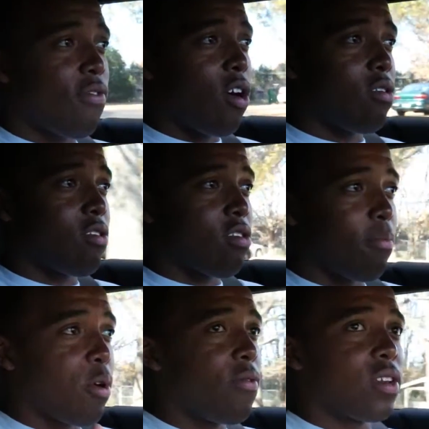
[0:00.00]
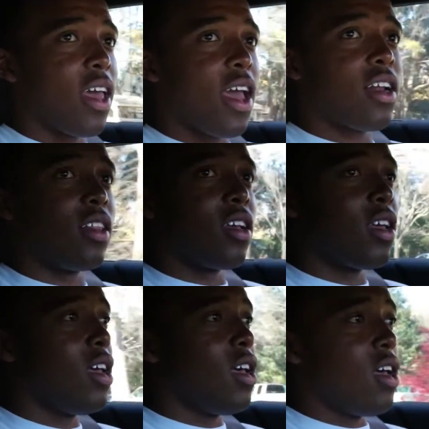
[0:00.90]
as far as just improving the handling,
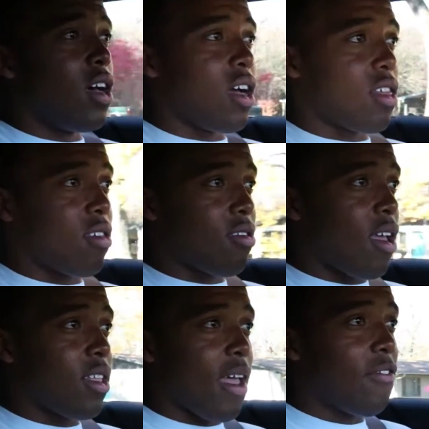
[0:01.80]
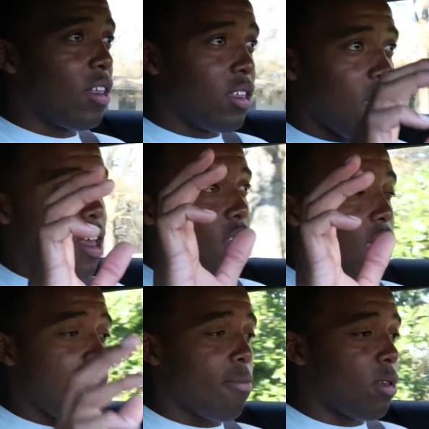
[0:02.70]
because this thing definitely does
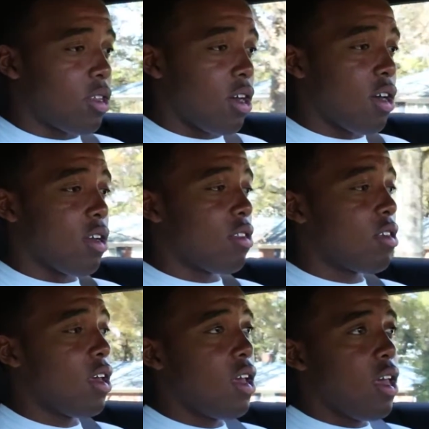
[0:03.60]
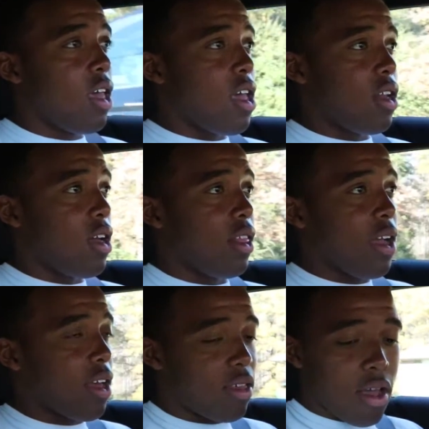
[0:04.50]
eat up the turns. And
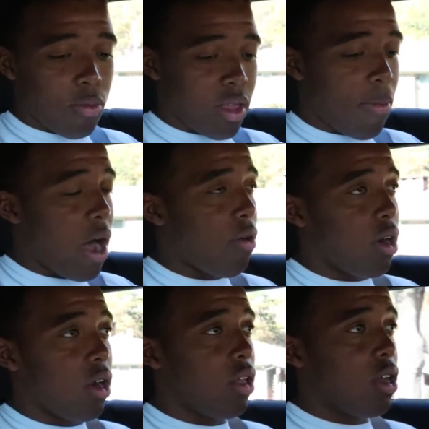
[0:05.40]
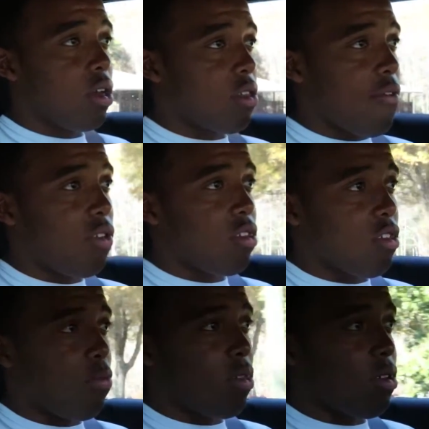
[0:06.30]
like I said, with the power earlier, it definitely
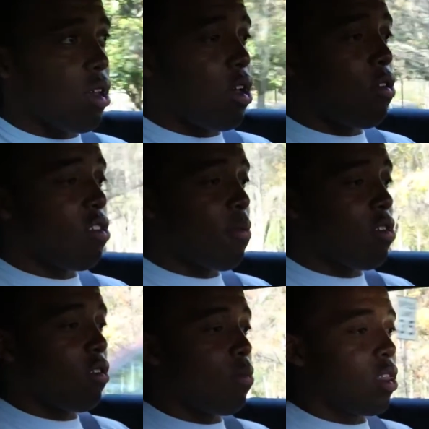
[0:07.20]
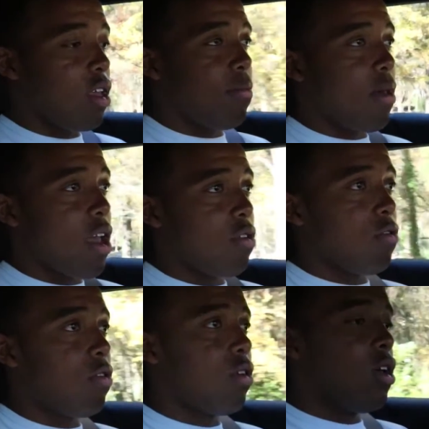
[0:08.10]
just wants to go, especially with the
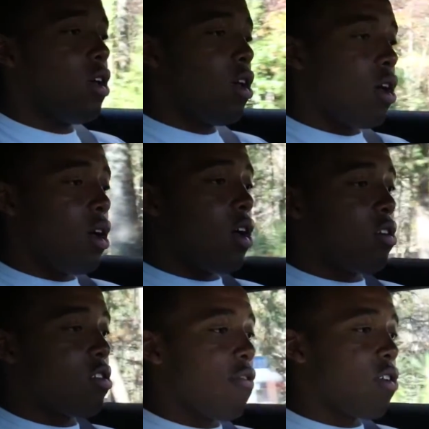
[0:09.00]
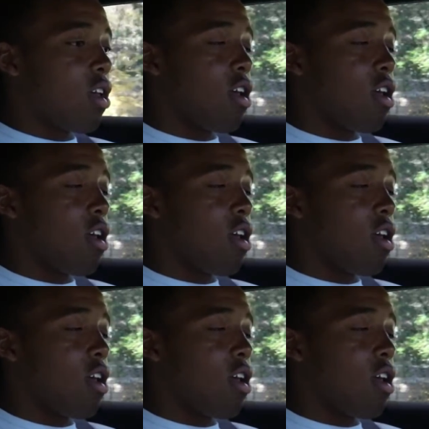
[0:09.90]
manual shifting